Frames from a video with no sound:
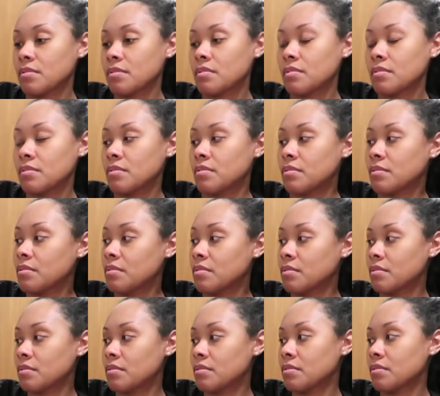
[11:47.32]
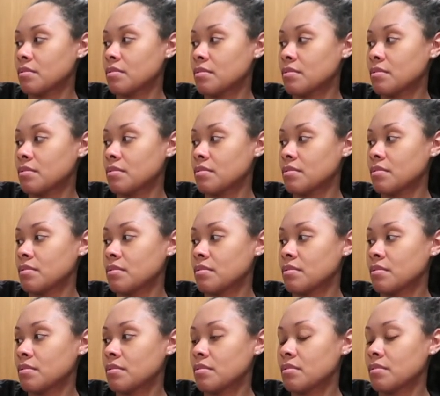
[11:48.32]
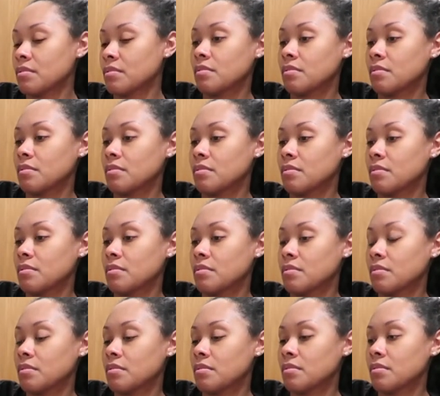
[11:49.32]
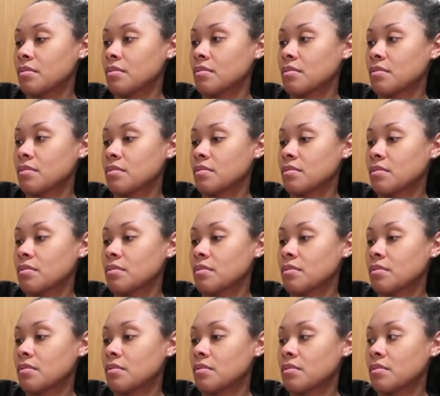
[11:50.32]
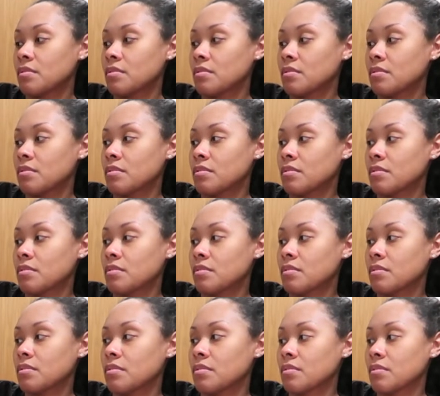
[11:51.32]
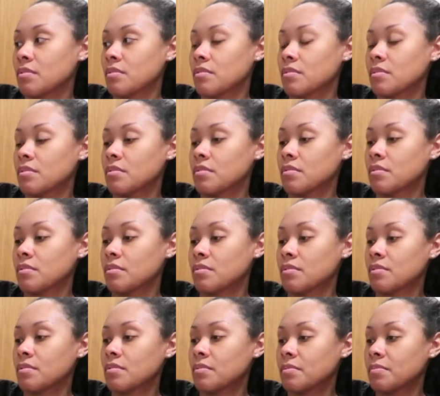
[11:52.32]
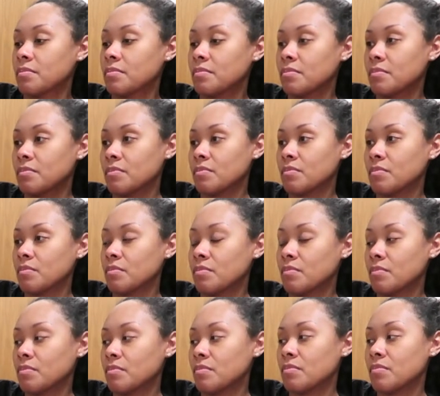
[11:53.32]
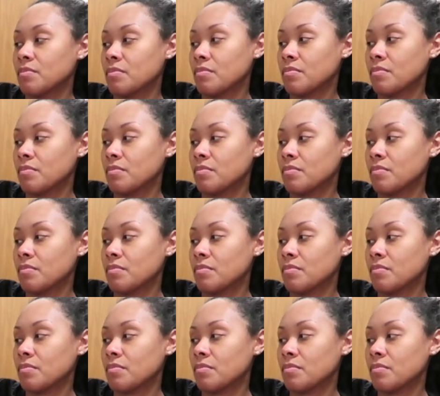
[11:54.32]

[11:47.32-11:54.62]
(not speaking)